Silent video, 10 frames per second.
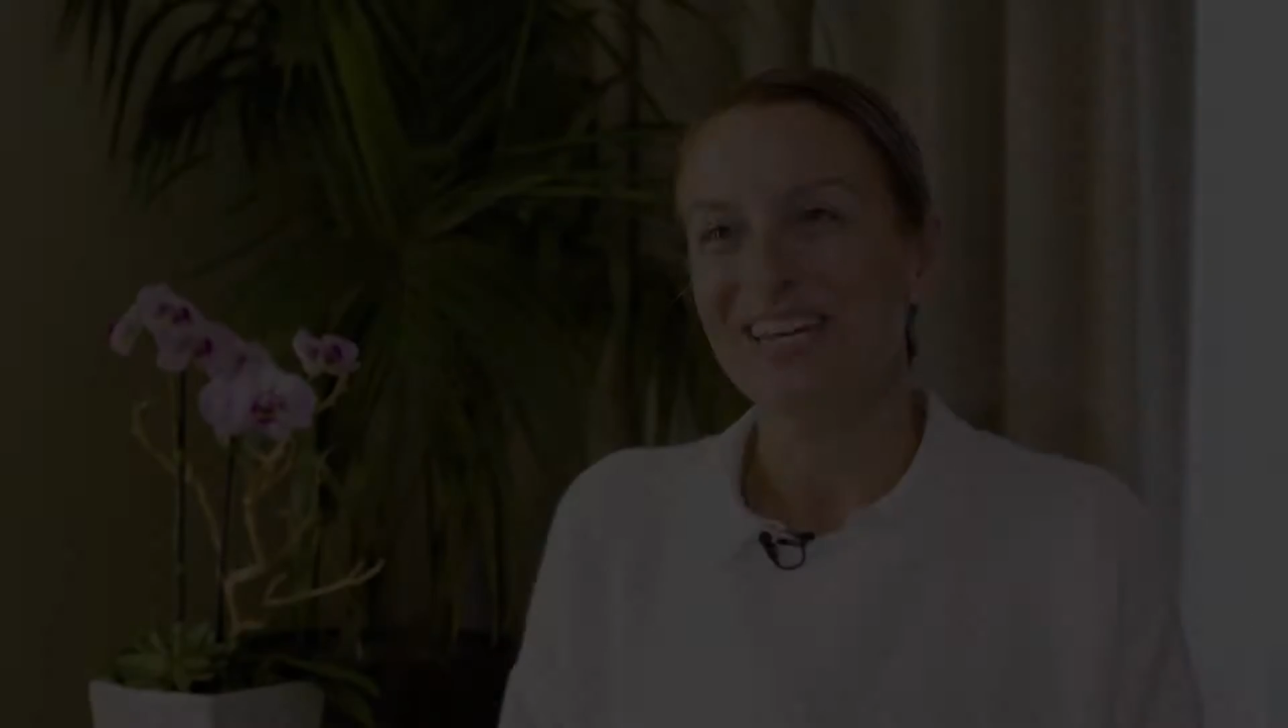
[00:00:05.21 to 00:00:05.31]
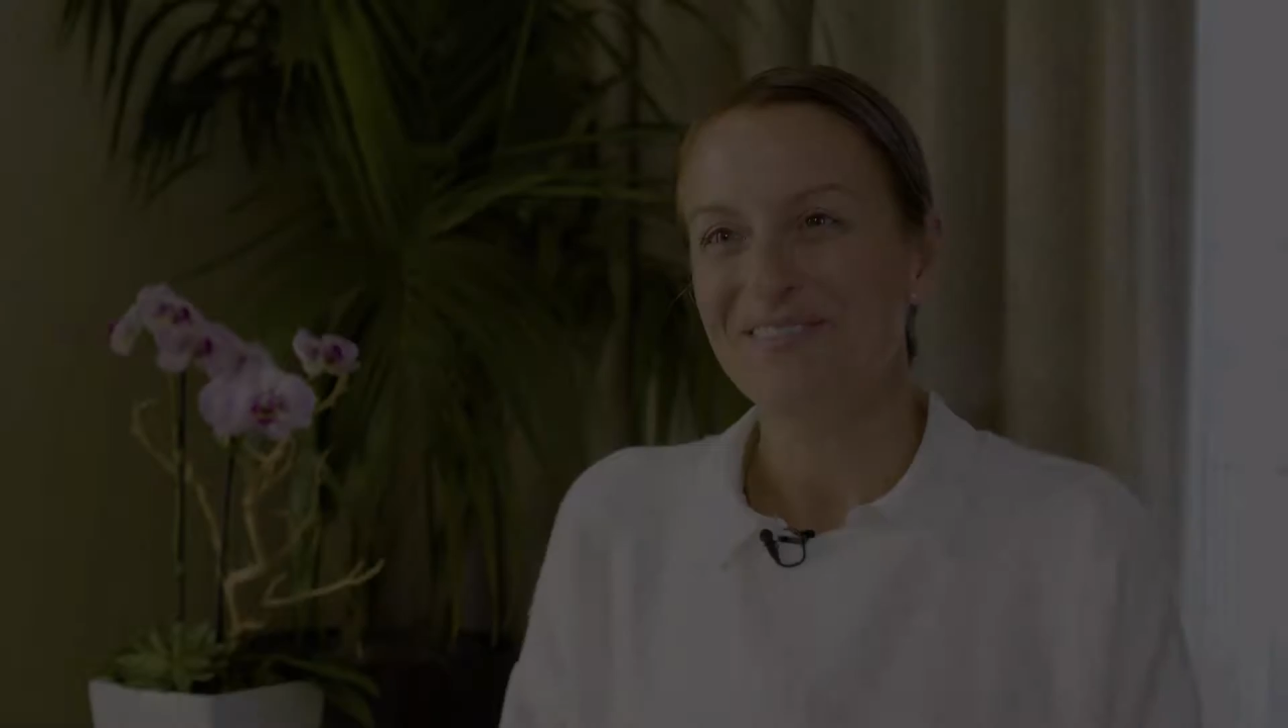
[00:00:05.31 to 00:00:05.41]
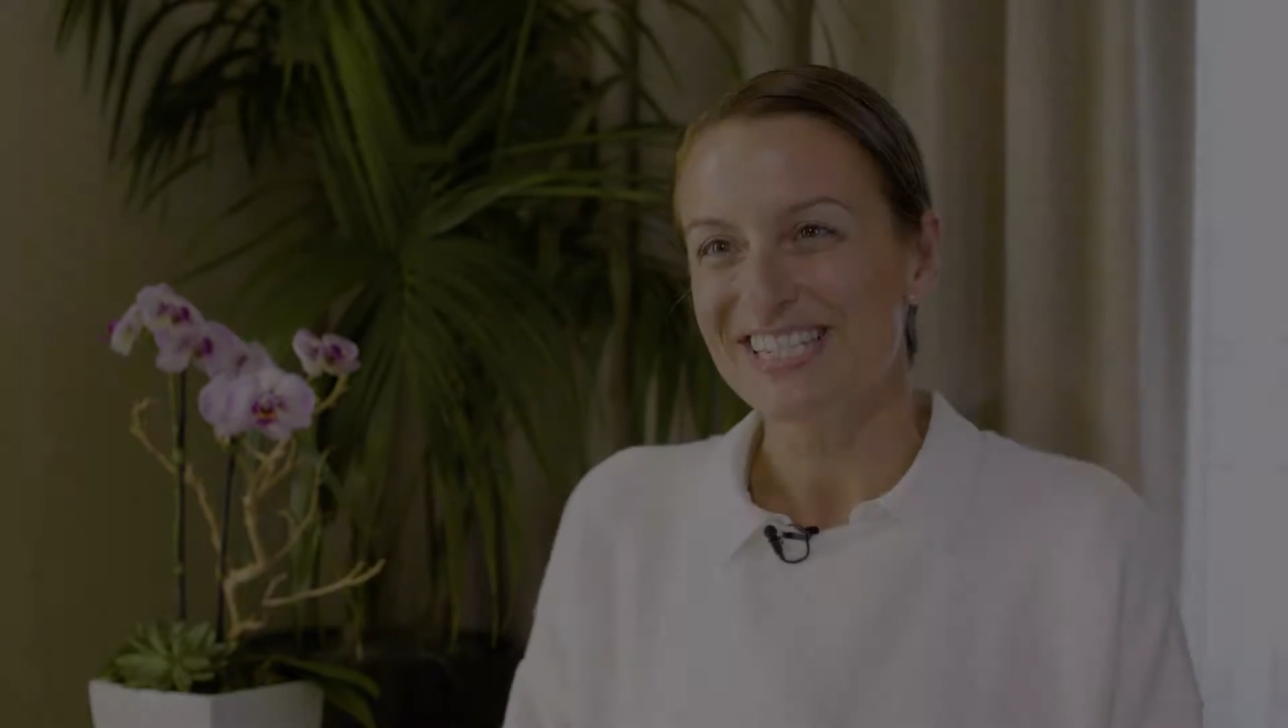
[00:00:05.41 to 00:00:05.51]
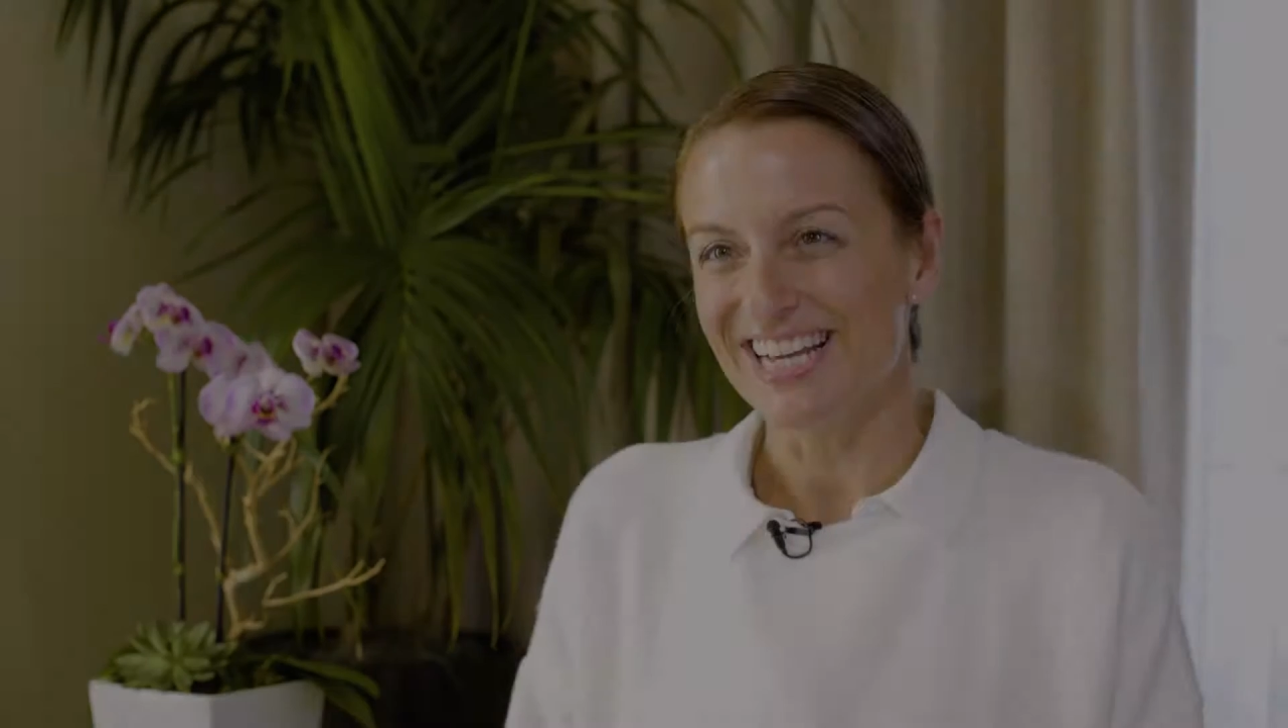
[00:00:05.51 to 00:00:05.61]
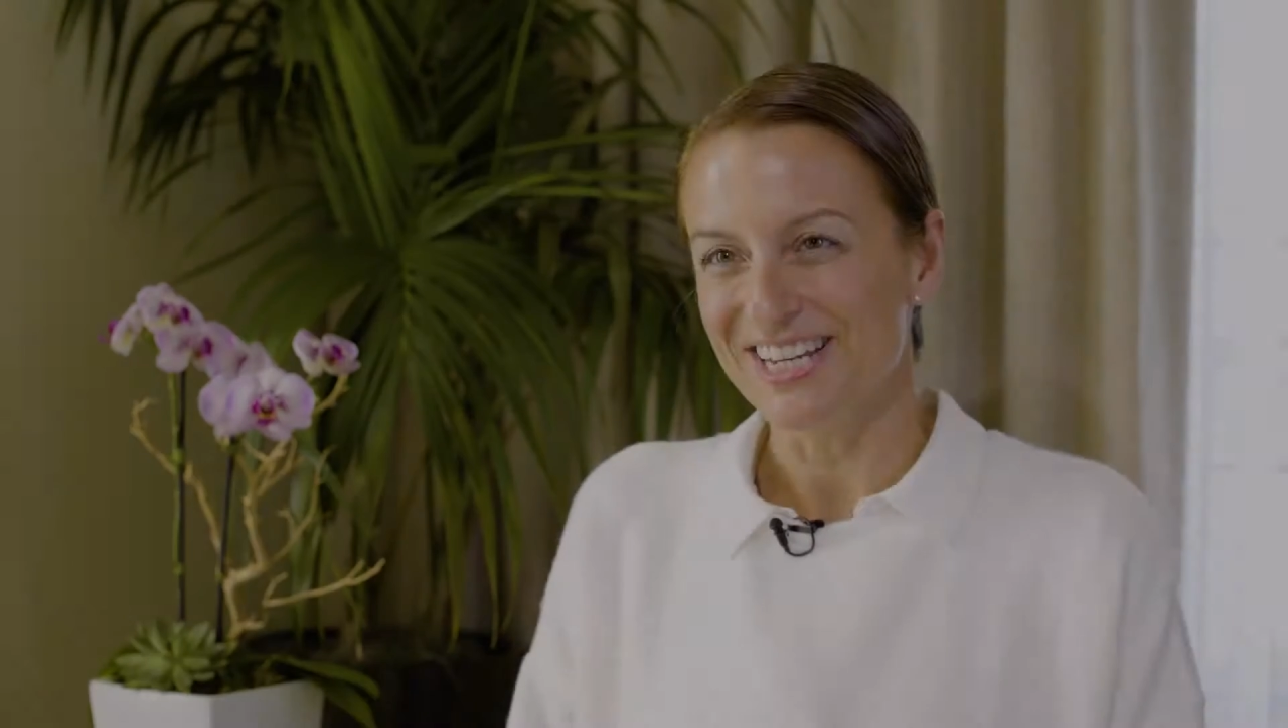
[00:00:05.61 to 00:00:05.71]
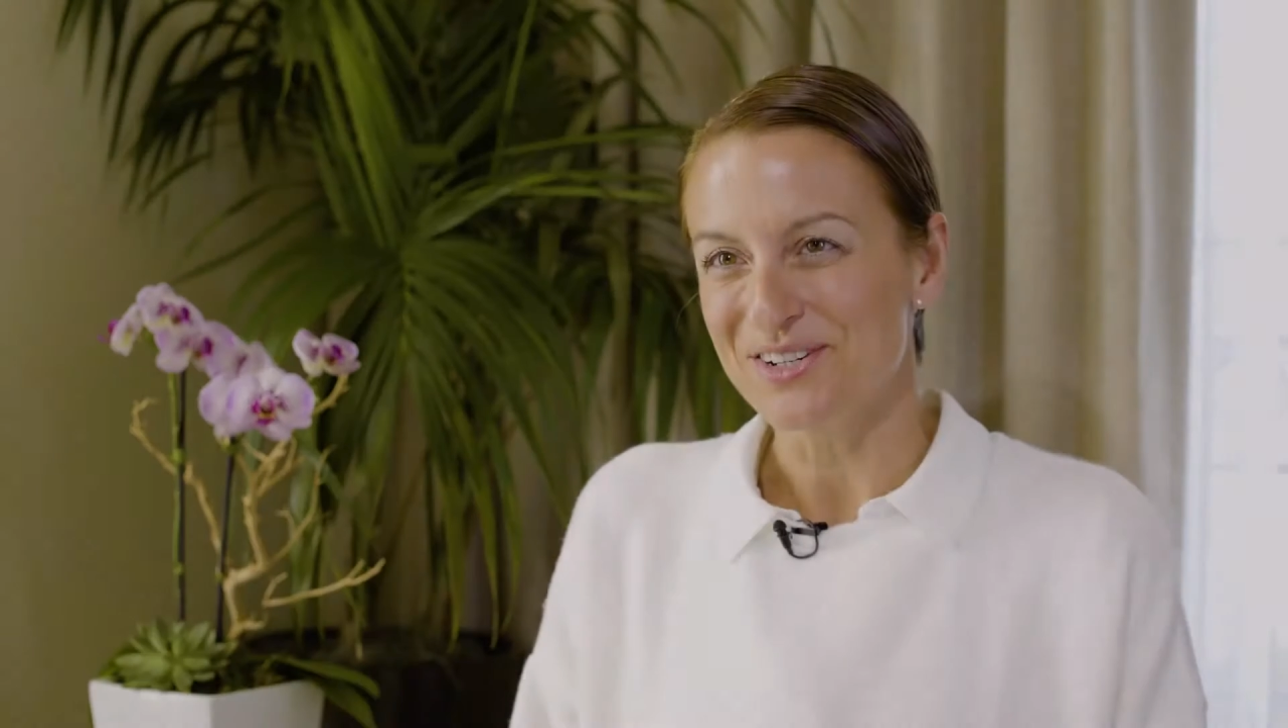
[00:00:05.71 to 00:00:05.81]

My name is Diane